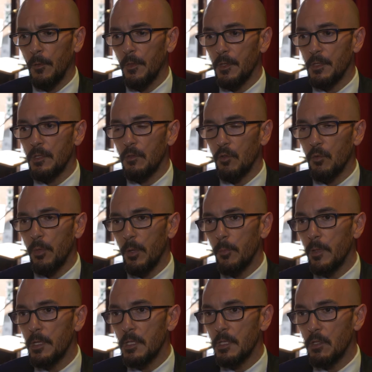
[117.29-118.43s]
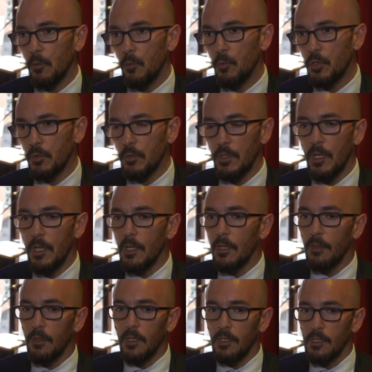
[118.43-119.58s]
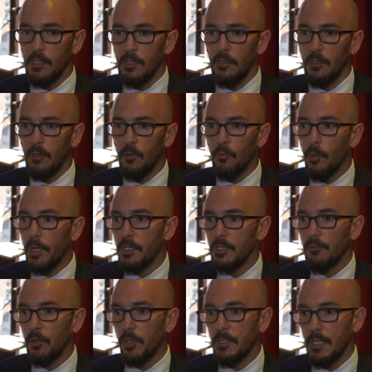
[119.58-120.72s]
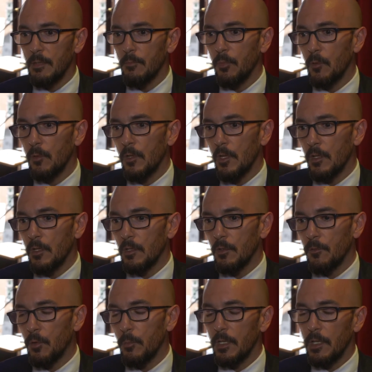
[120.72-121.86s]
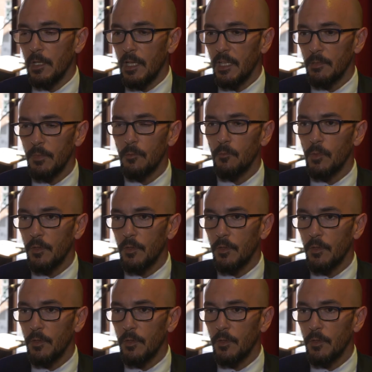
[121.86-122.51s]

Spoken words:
this interoperability solutions. This range, for example, from the alignment